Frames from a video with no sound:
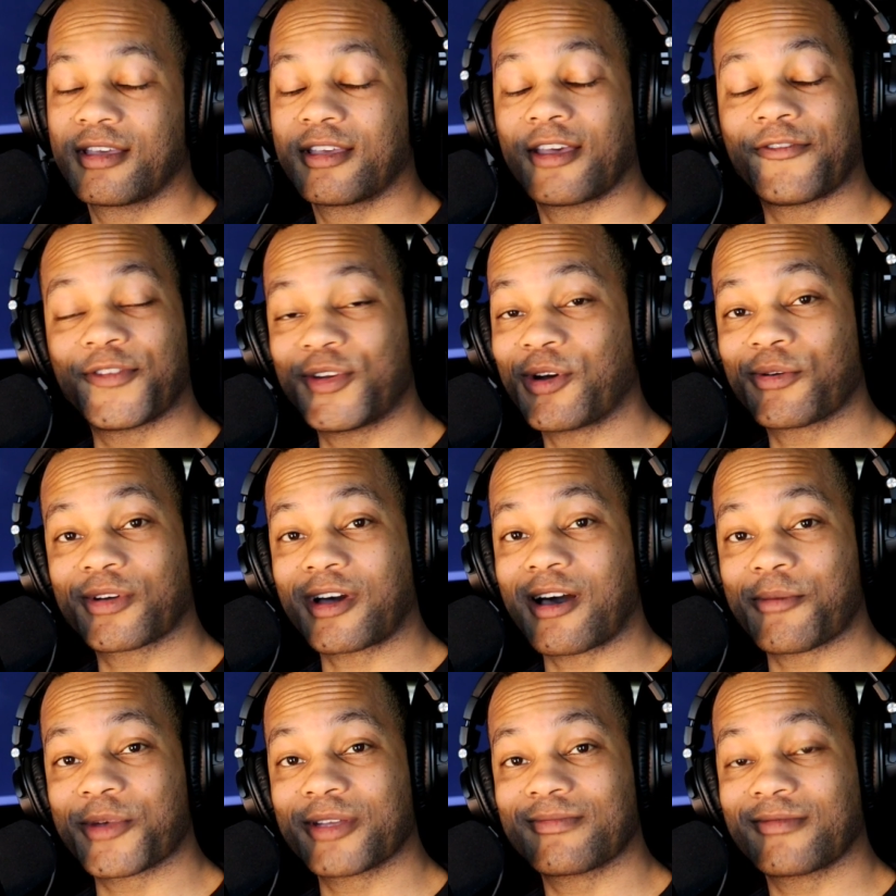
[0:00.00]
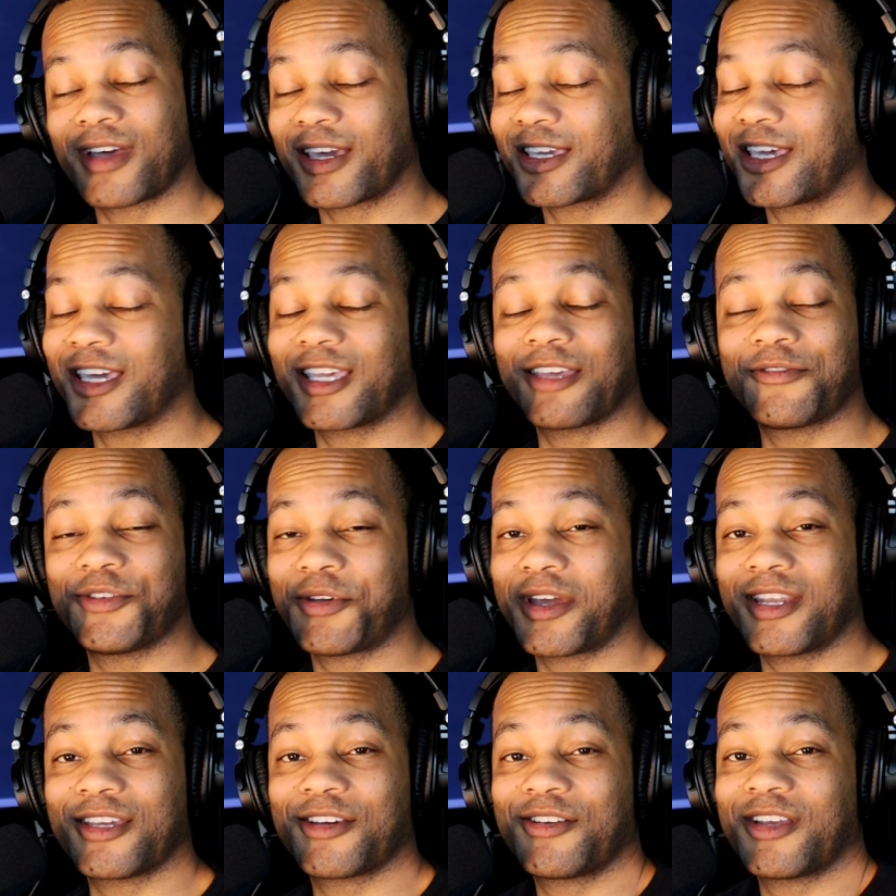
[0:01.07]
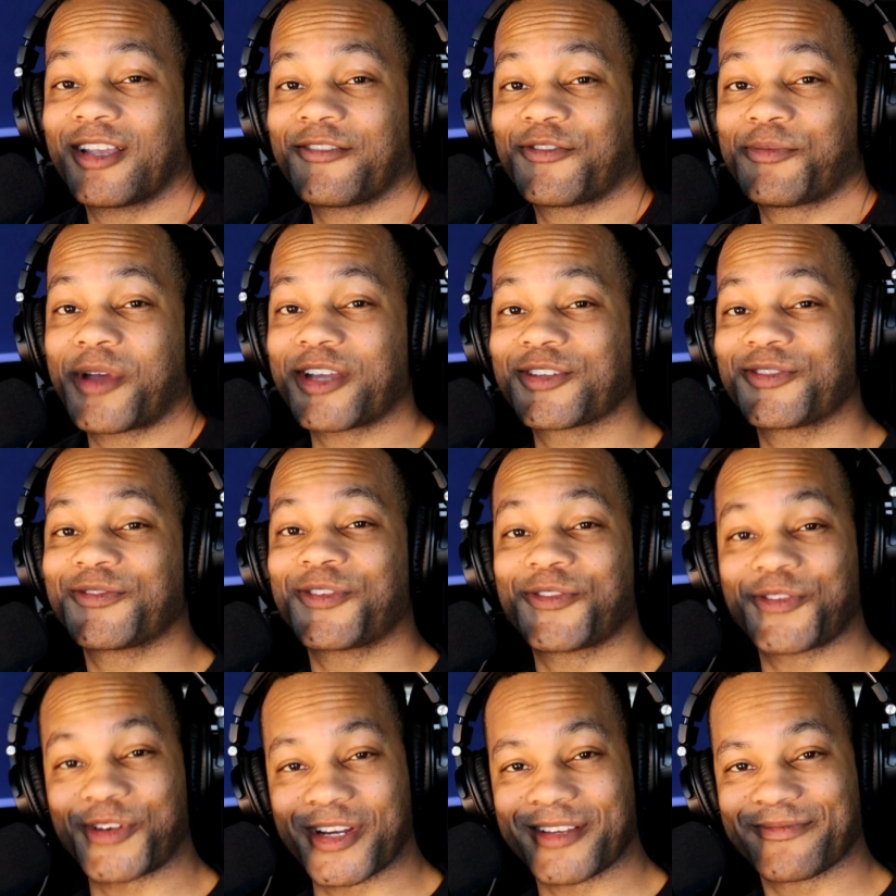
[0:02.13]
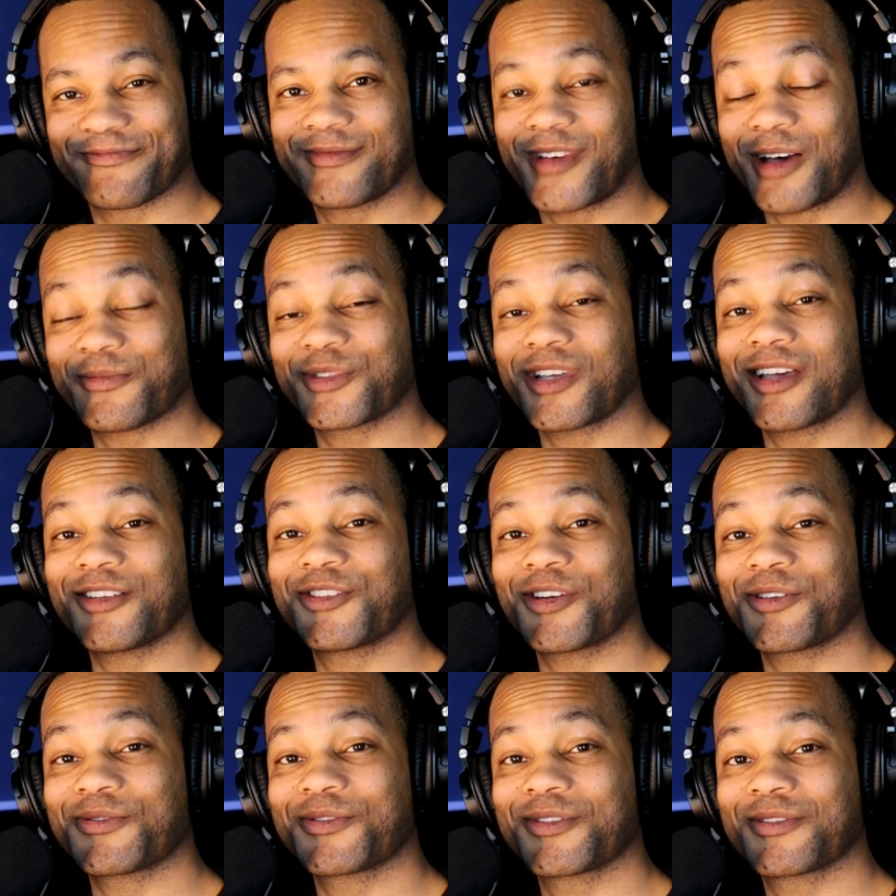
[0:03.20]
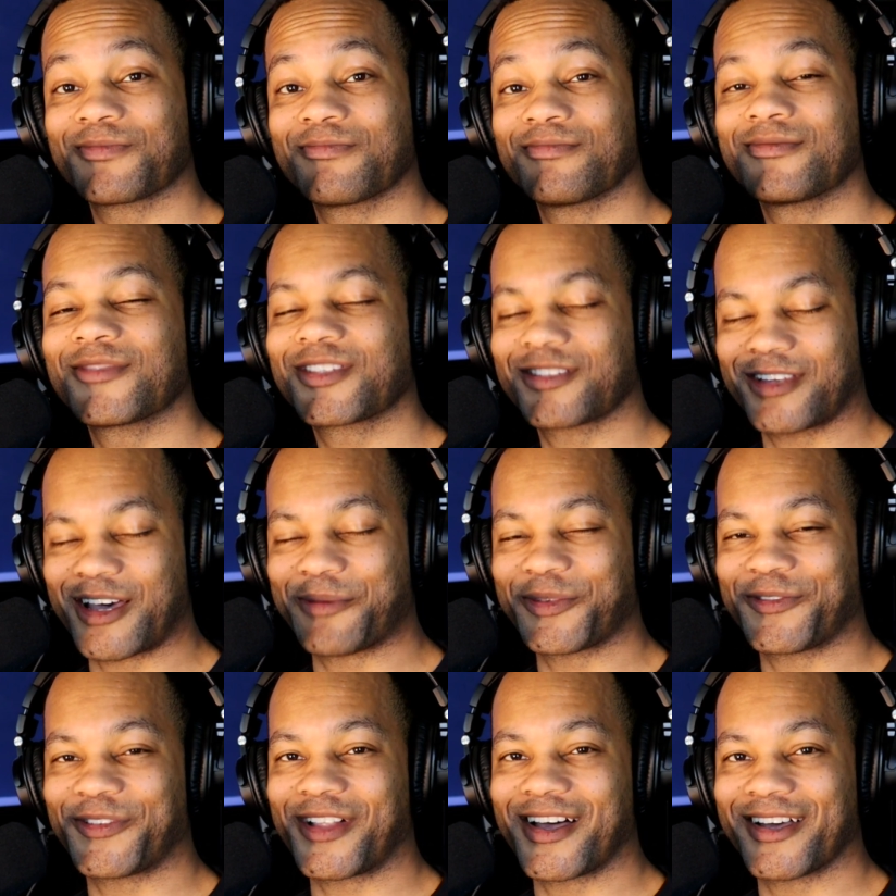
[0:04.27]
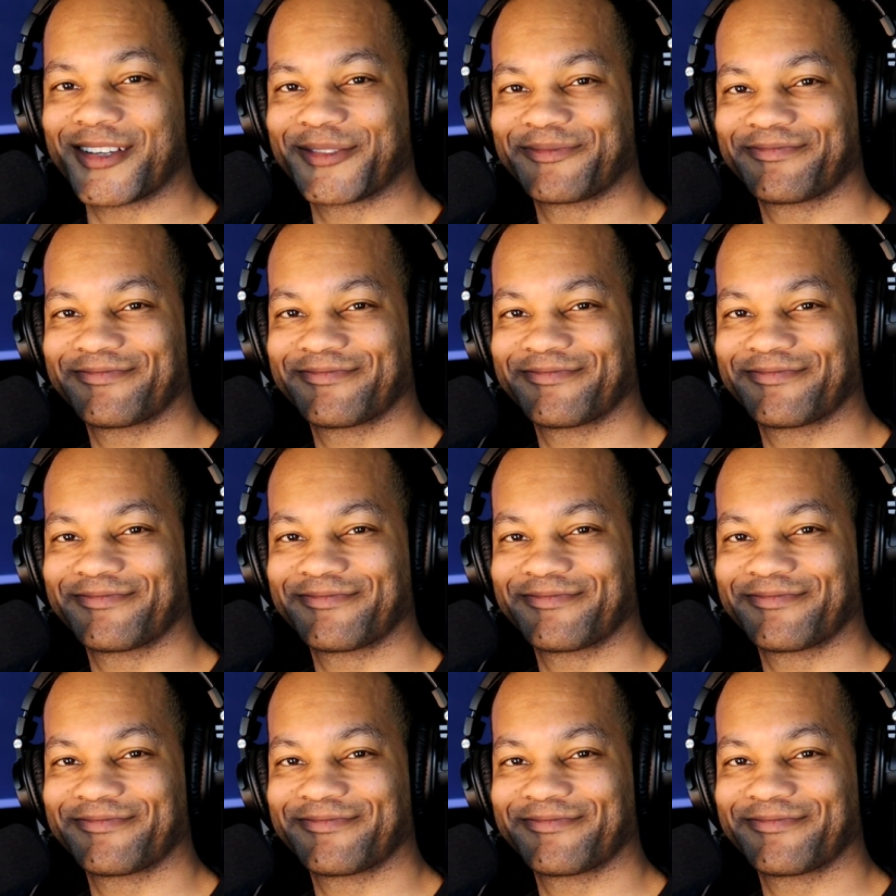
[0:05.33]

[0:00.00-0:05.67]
If you don't comment, I can't give you any good information for free. I'm Ty Jones. It's time to fly.